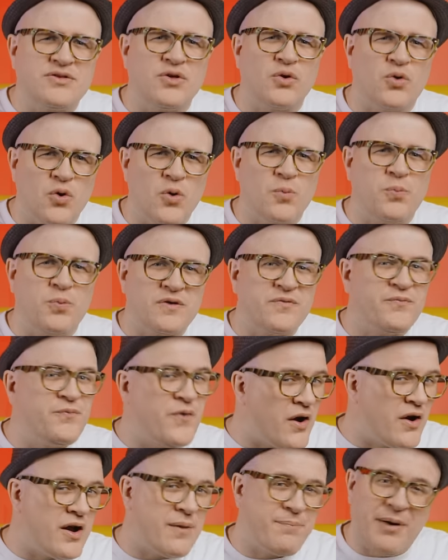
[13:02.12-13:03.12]
the group was
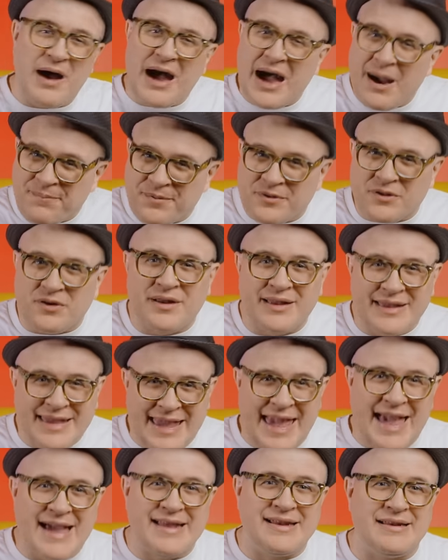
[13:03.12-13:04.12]
very popular in
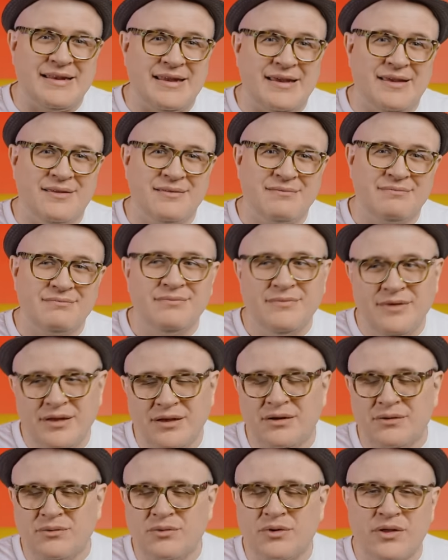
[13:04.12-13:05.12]
Canada you
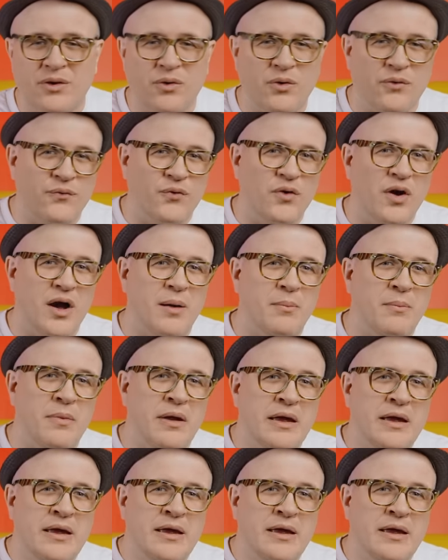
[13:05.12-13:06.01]
know, where they were from.